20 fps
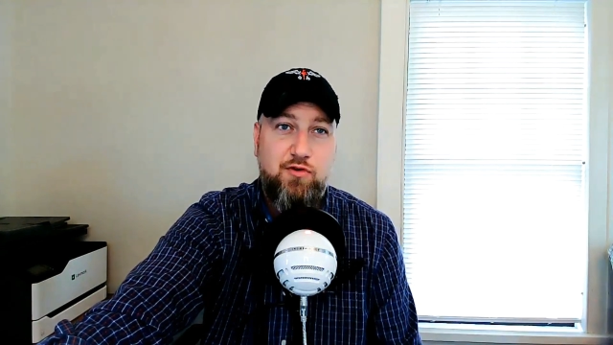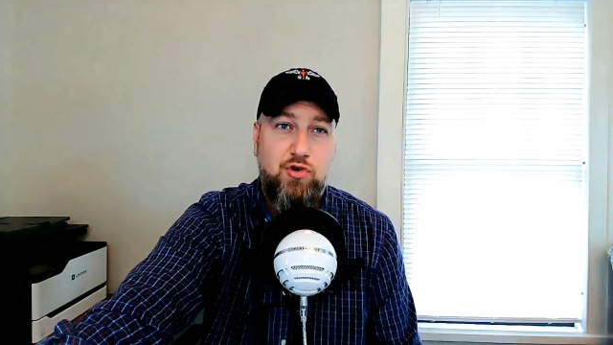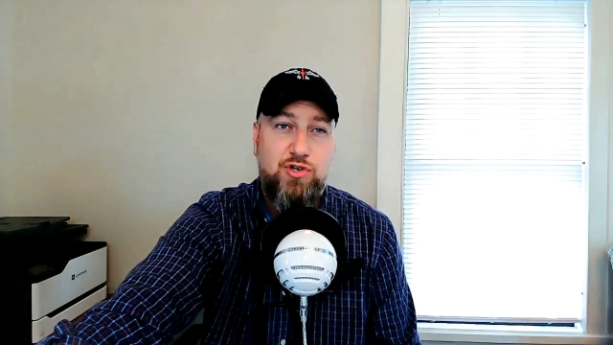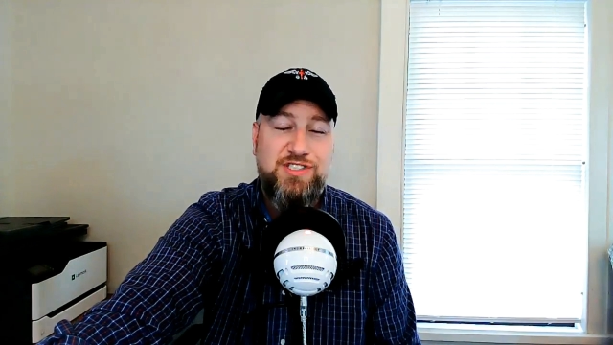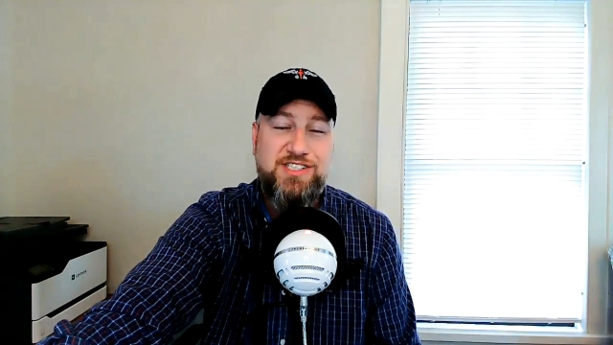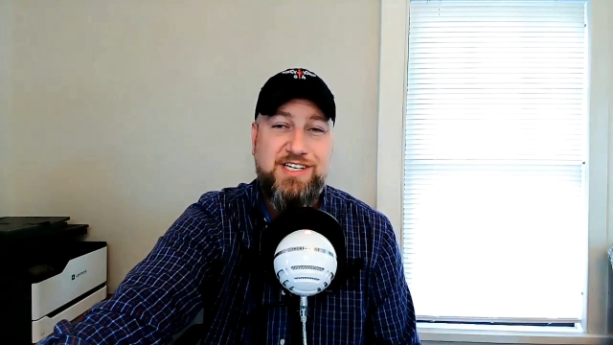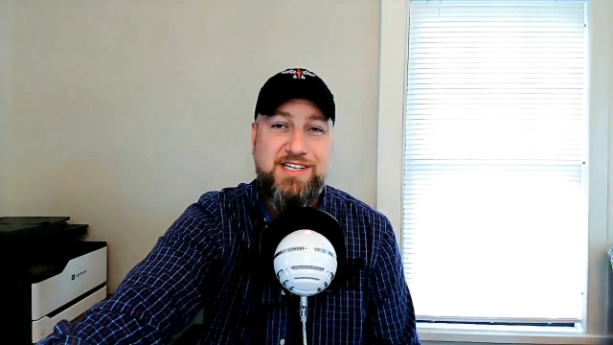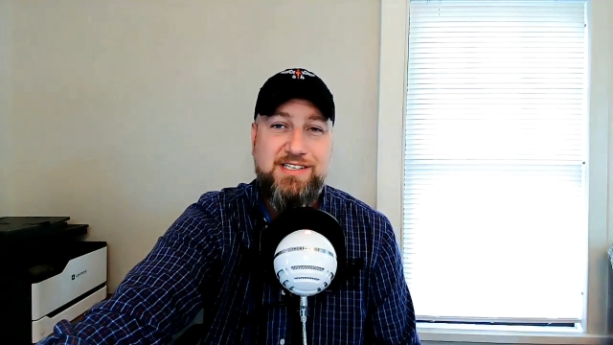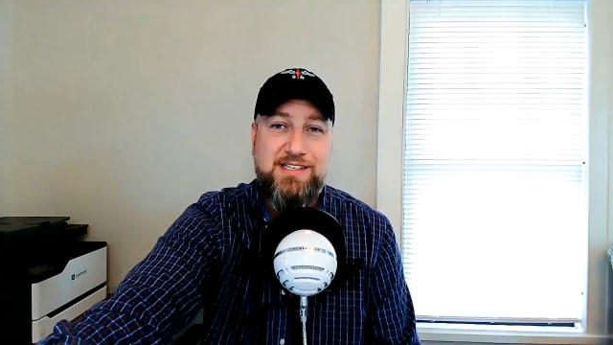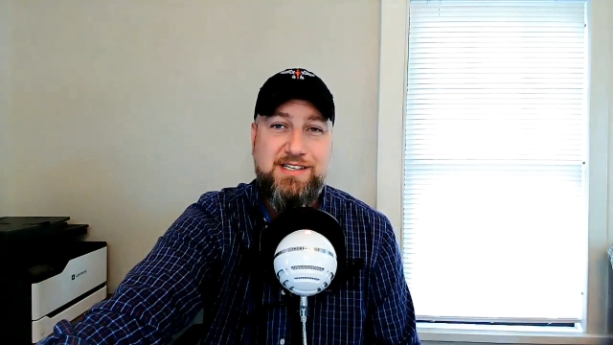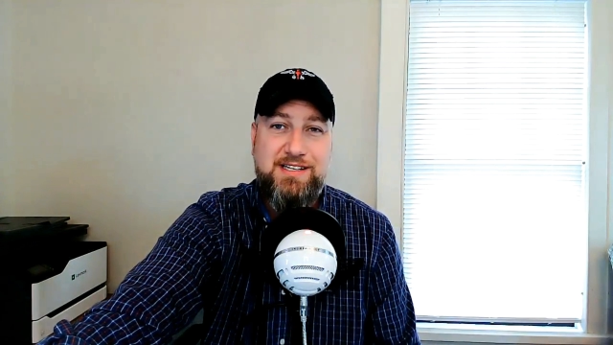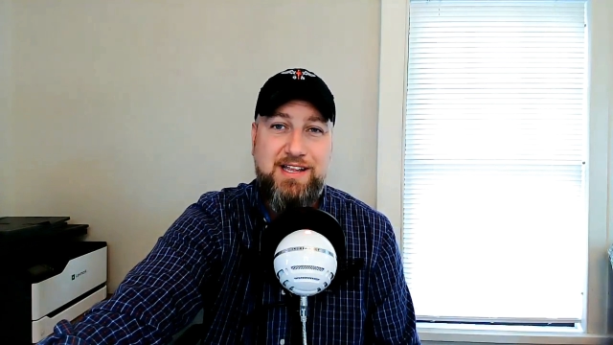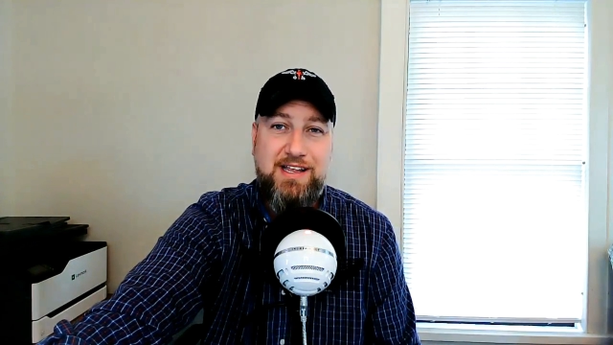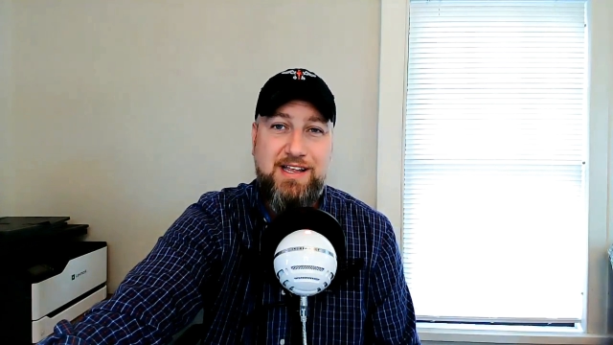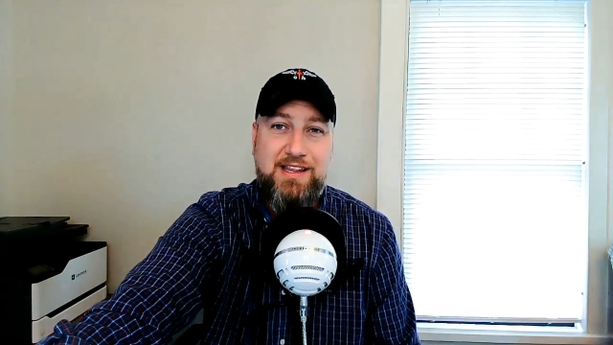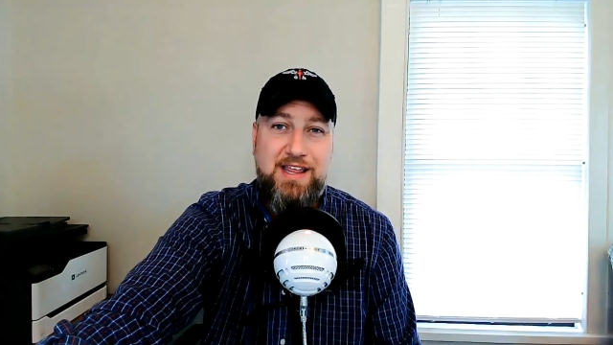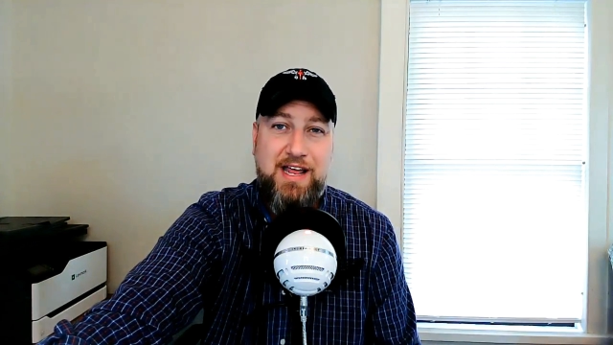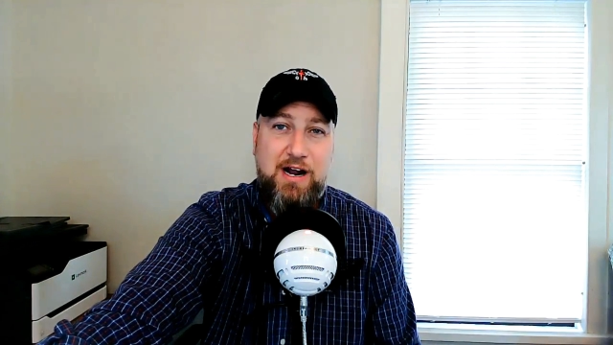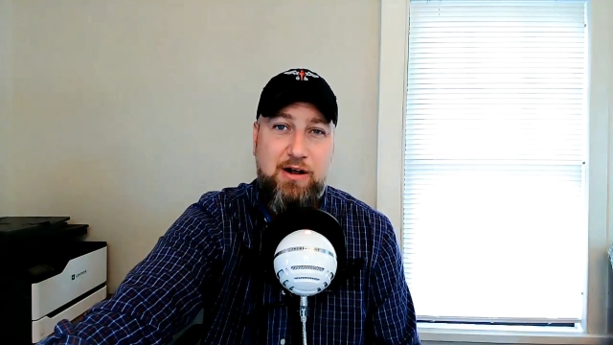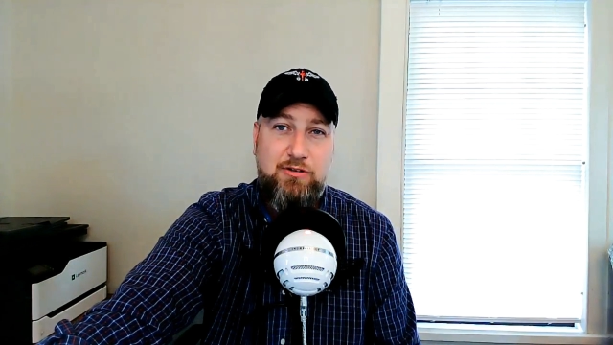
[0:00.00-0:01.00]
Force that
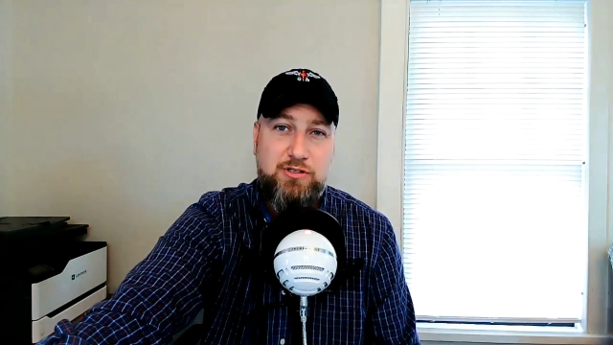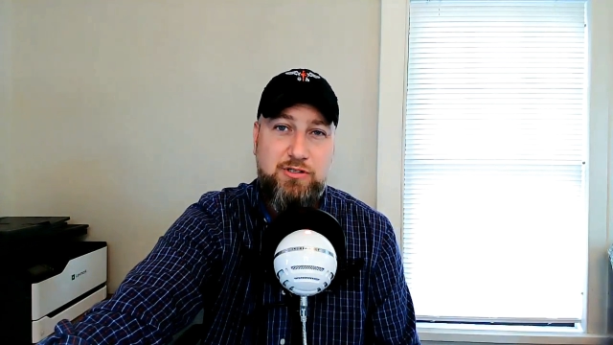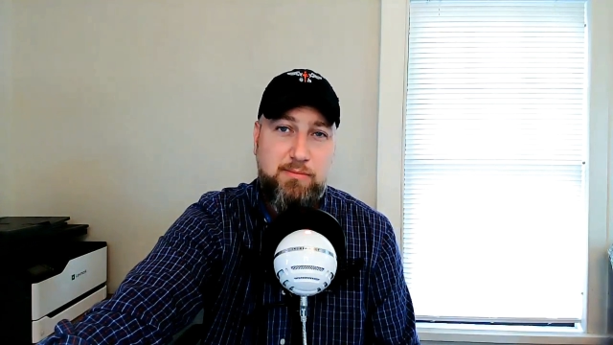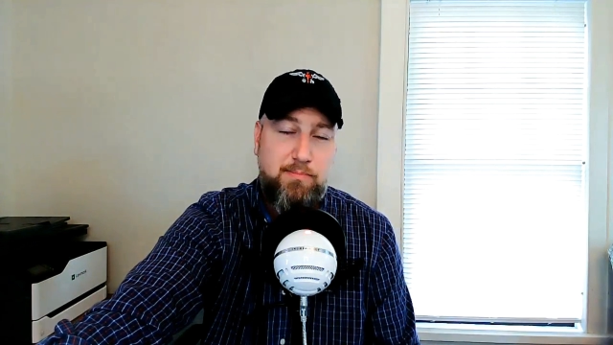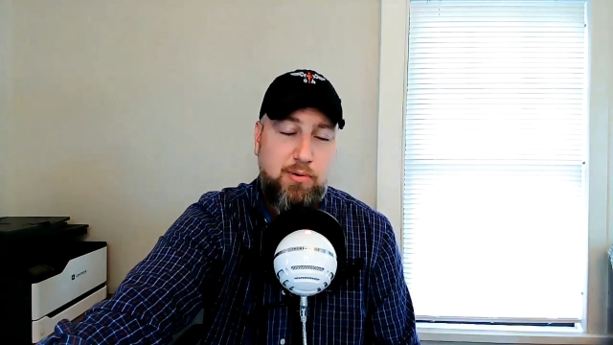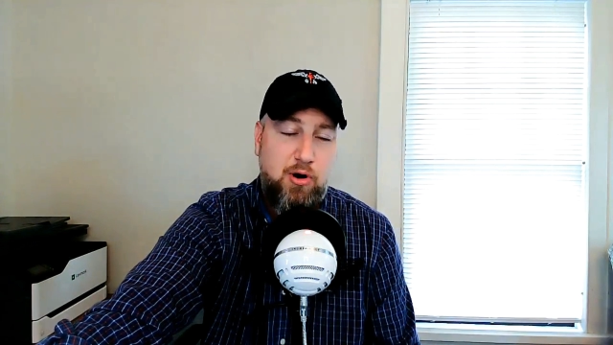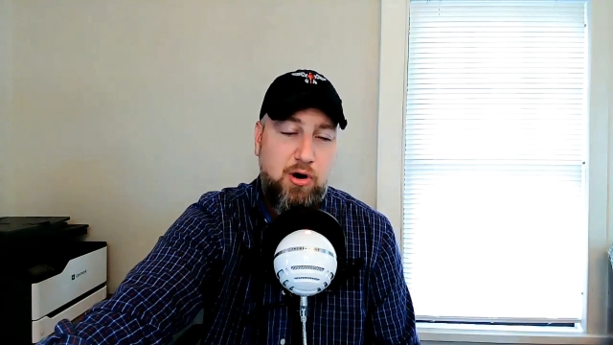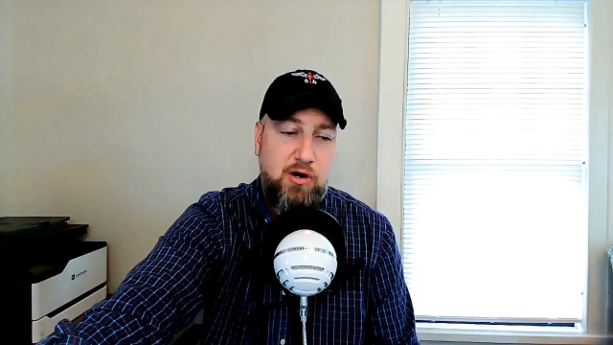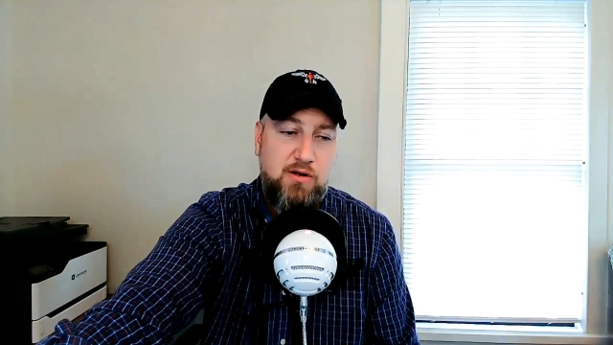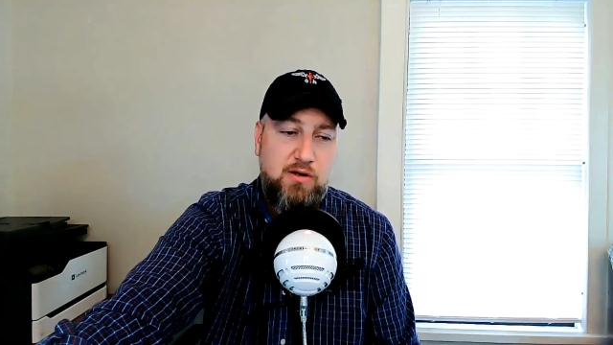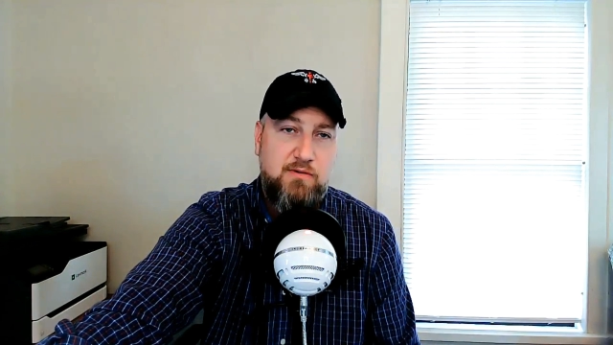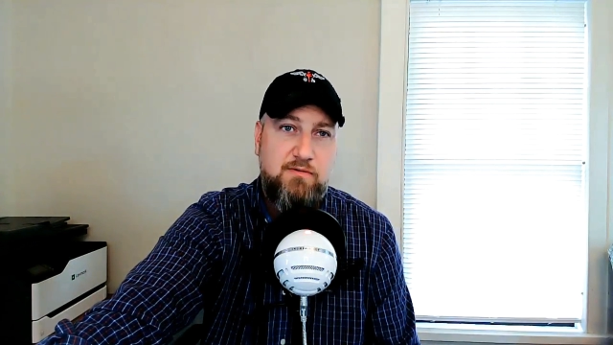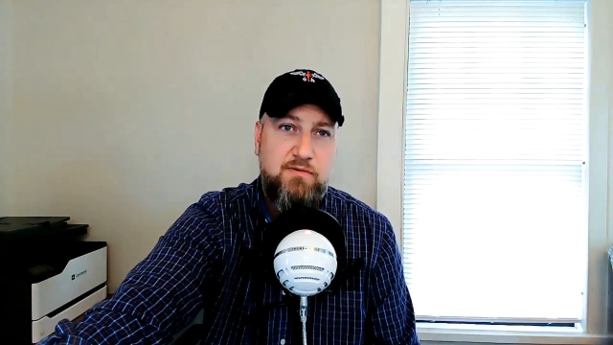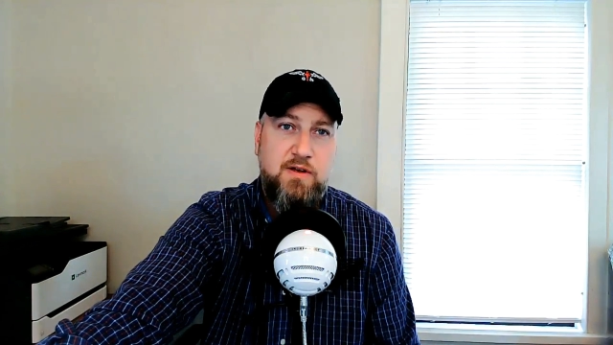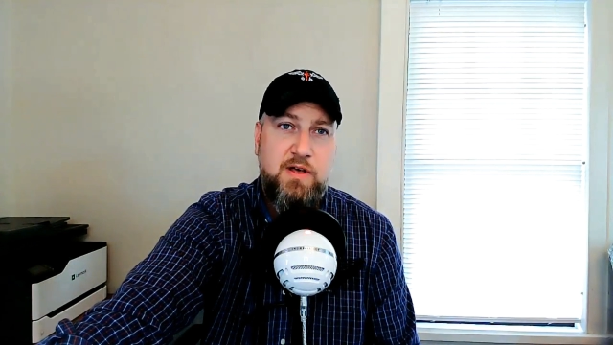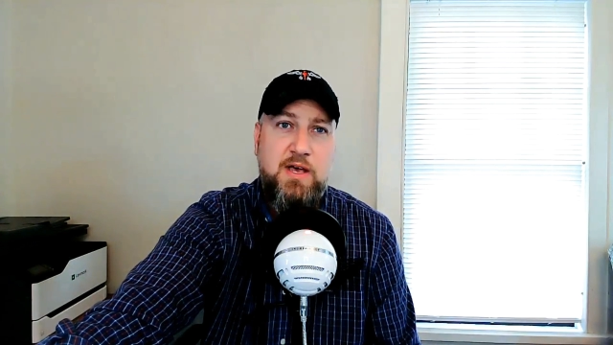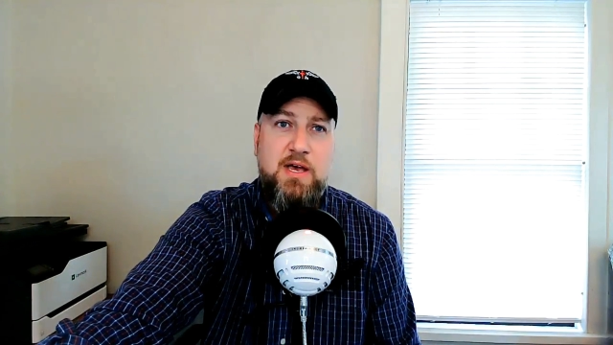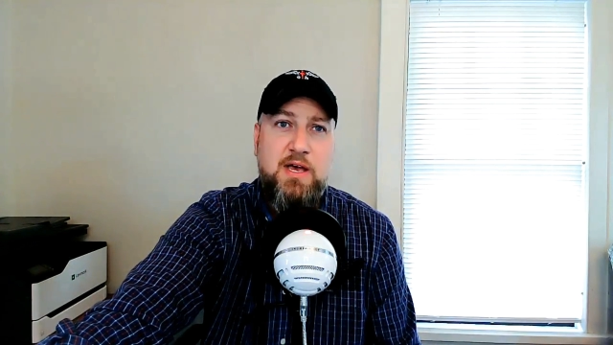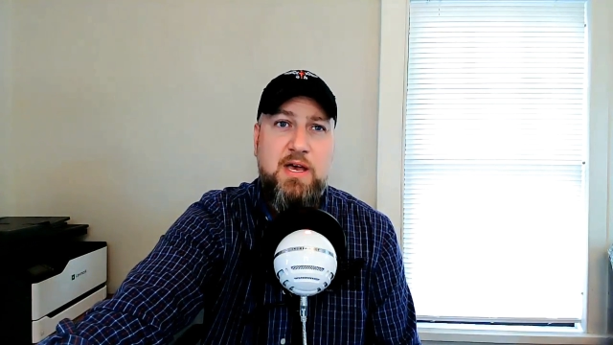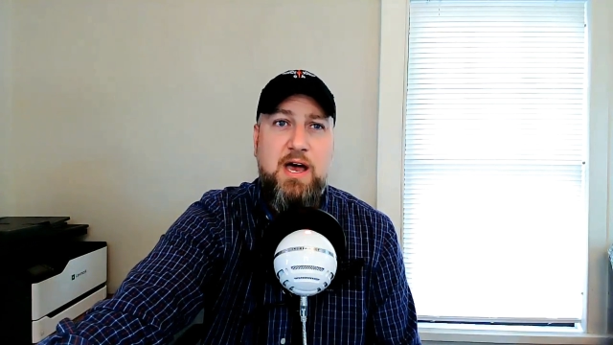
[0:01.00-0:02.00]
I was a part
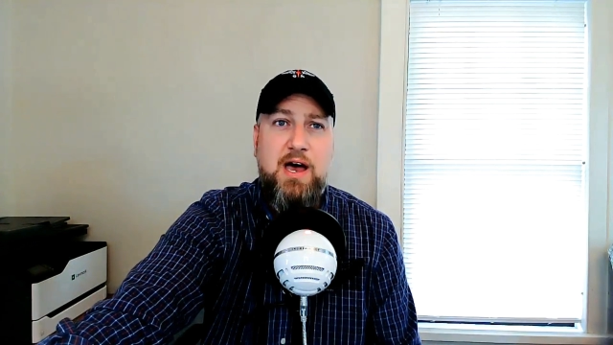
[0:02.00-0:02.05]
of